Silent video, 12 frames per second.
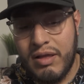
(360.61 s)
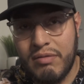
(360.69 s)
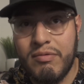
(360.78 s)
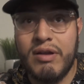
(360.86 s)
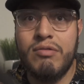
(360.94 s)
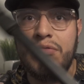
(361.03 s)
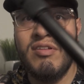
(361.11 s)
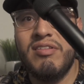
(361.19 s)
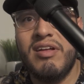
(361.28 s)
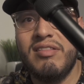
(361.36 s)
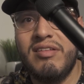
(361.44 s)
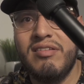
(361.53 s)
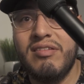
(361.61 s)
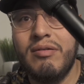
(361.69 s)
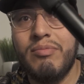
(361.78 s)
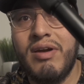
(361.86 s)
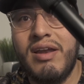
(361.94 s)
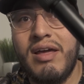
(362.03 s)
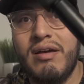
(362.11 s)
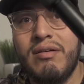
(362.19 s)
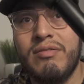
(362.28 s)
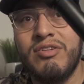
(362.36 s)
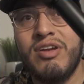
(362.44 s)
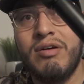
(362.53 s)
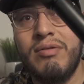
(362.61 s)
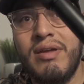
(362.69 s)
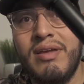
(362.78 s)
Why don't we set this up right now, shall we?